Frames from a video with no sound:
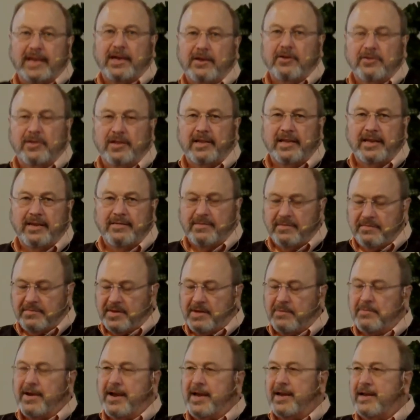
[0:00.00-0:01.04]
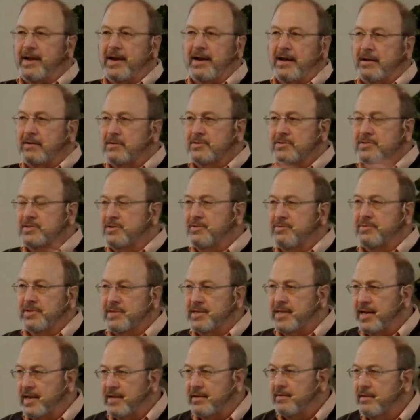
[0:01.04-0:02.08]
they could live. If they ran out hours, they were
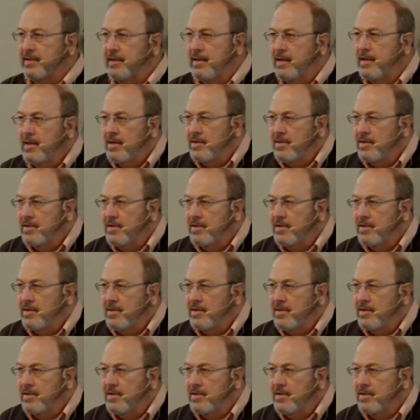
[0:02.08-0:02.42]
dead.